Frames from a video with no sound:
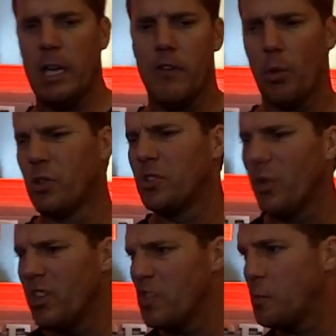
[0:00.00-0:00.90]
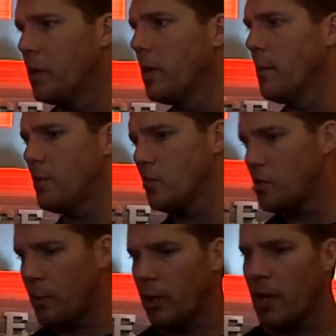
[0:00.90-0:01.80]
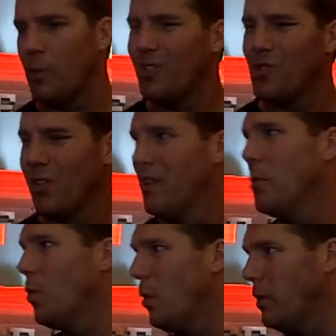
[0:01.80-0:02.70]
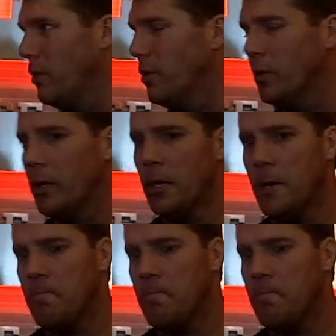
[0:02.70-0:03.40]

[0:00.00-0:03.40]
even more so than the spring game, because the spring game we usually limit what we do and